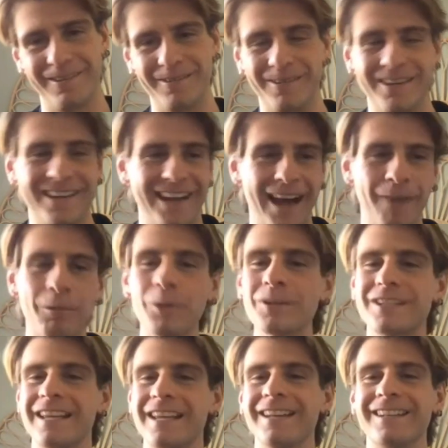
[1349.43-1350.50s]
I won't
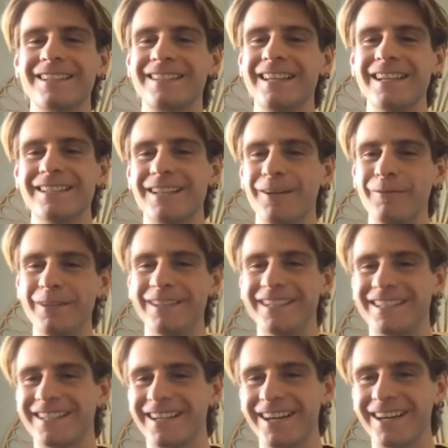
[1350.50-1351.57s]
say the things that we
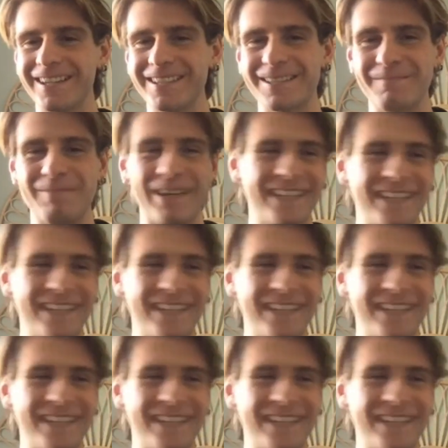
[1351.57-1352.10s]
discuss, but